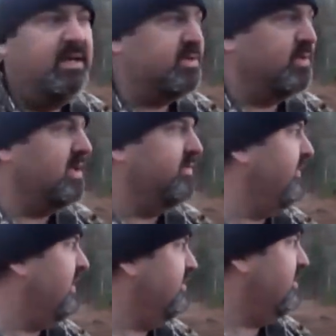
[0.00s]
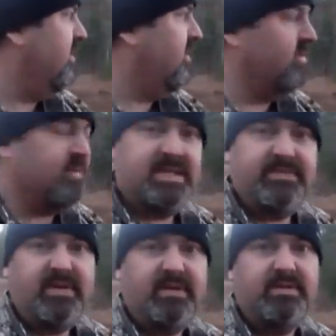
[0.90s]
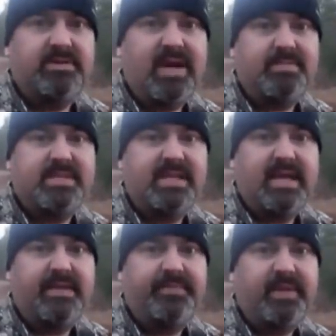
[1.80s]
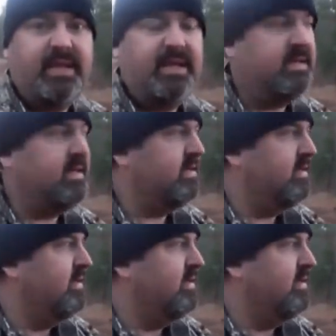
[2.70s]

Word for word: So we're going to fit out all the rest of our traps today and, uh,